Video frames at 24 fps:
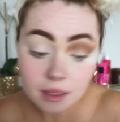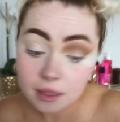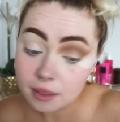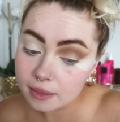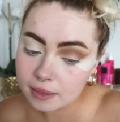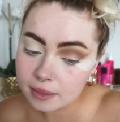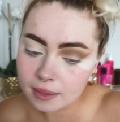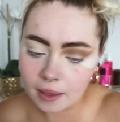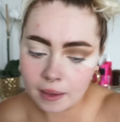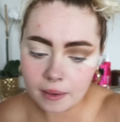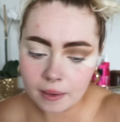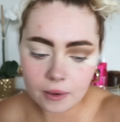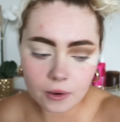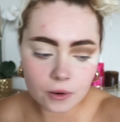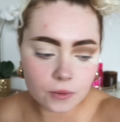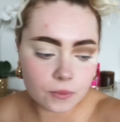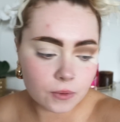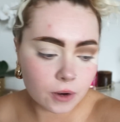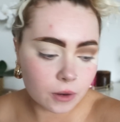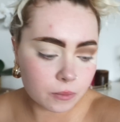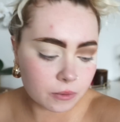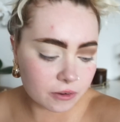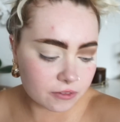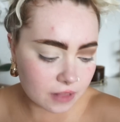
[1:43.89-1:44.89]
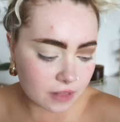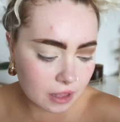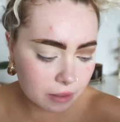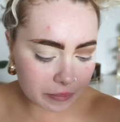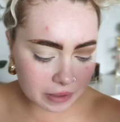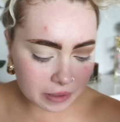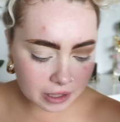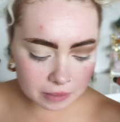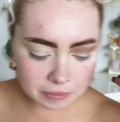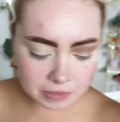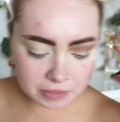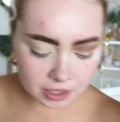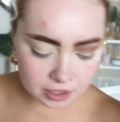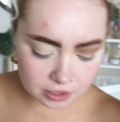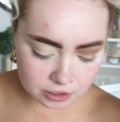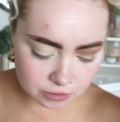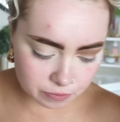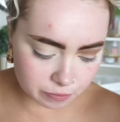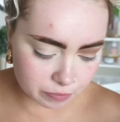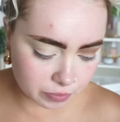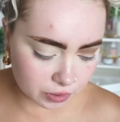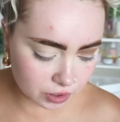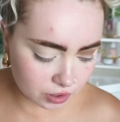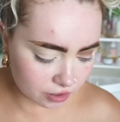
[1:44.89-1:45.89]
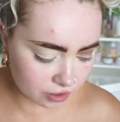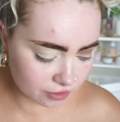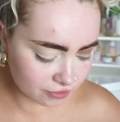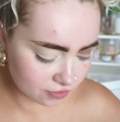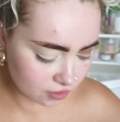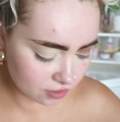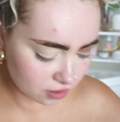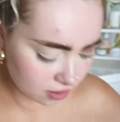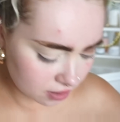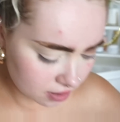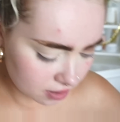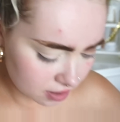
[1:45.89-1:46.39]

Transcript: Can't go wrong with that pigment, it's beautiful.